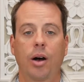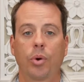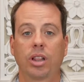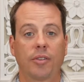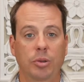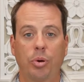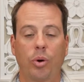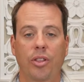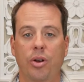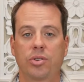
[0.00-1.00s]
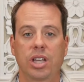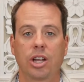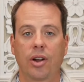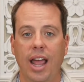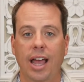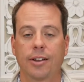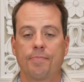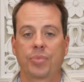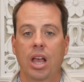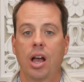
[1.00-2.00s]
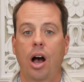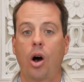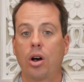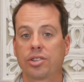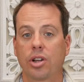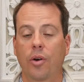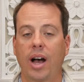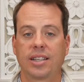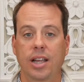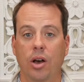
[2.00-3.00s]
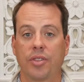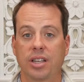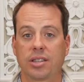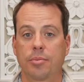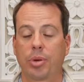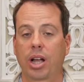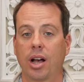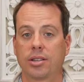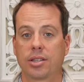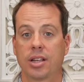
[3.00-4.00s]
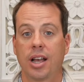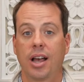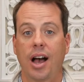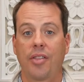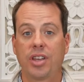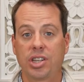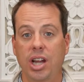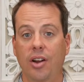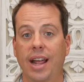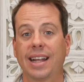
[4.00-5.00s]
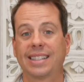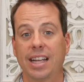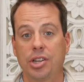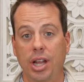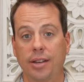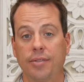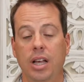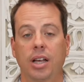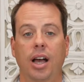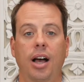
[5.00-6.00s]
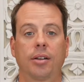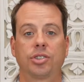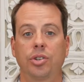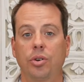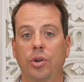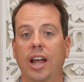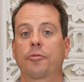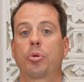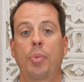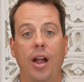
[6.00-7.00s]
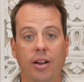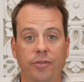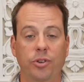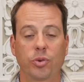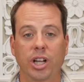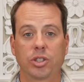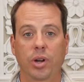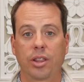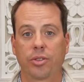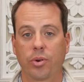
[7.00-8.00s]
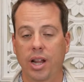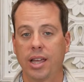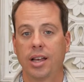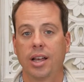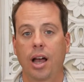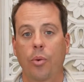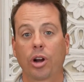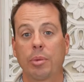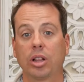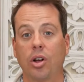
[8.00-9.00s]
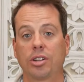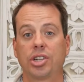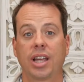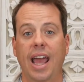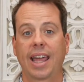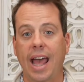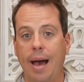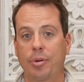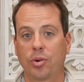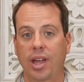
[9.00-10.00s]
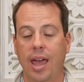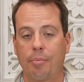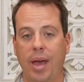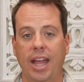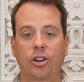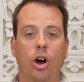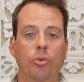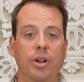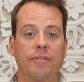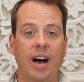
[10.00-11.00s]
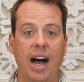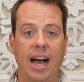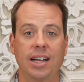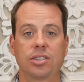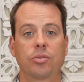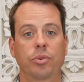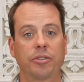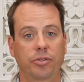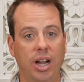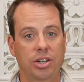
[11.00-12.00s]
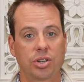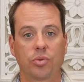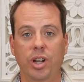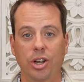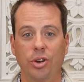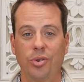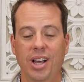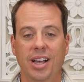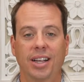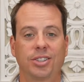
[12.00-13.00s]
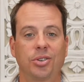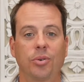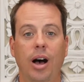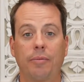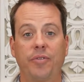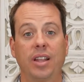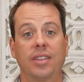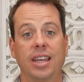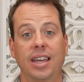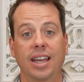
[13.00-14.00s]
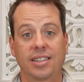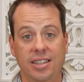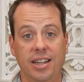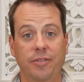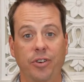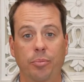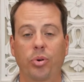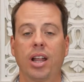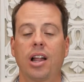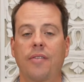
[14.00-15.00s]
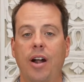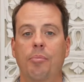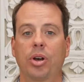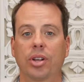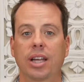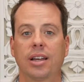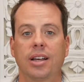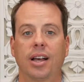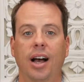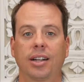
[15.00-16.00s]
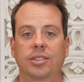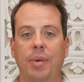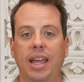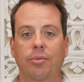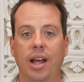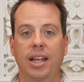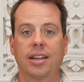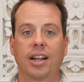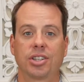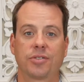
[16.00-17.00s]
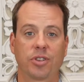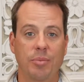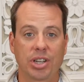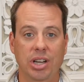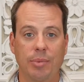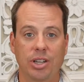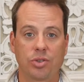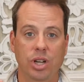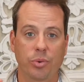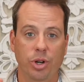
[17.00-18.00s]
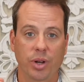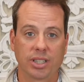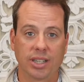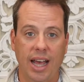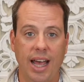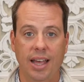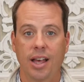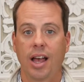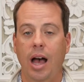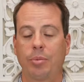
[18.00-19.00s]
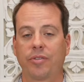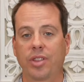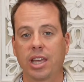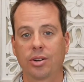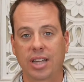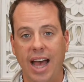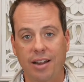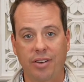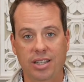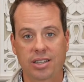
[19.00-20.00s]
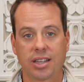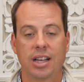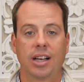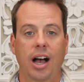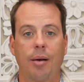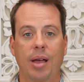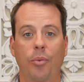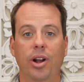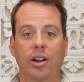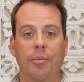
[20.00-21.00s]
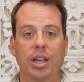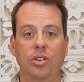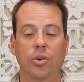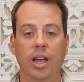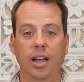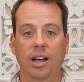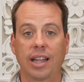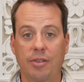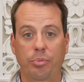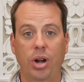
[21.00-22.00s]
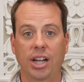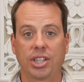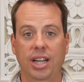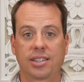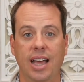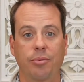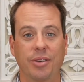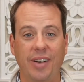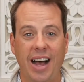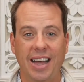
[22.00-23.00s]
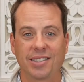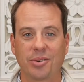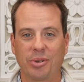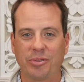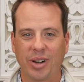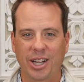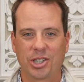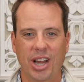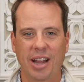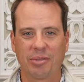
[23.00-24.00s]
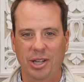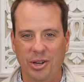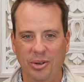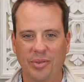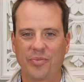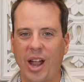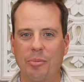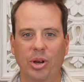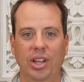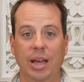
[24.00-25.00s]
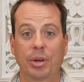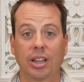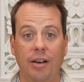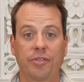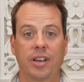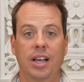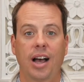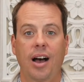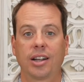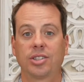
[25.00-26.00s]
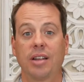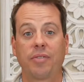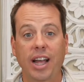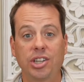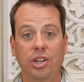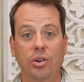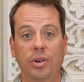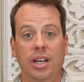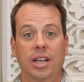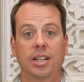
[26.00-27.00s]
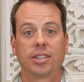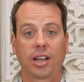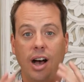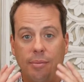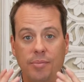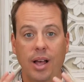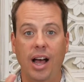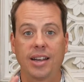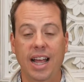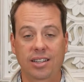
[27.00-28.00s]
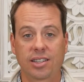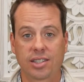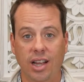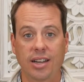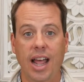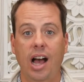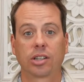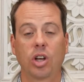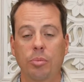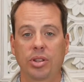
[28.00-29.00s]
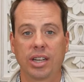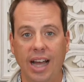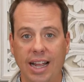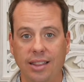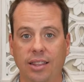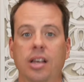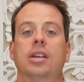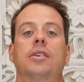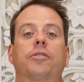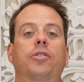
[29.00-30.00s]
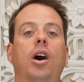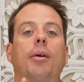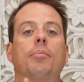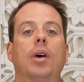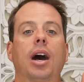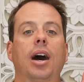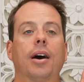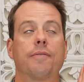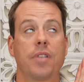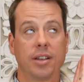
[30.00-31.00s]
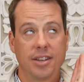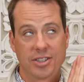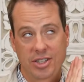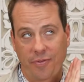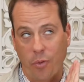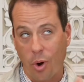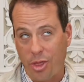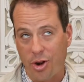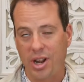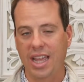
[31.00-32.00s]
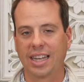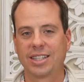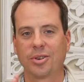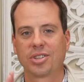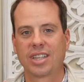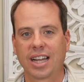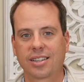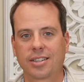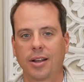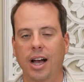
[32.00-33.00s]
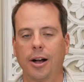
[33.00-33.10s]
We'd love to put one of those in your hand. Also, I say all this because this year, in addition to kind of preparing for 2023, we're going to be launching a capital campaign called Revise, Refresh, Renew to upfit the existing footprint of our building to make it ready, not just for the mission and ministry we're doing today, but for the years ahead of us. And we're going to be doing 11 projects that revise, refresh, and renew our building. And we'd love to invite you to come next Sunday, October the 9th, from 4:30 until 6.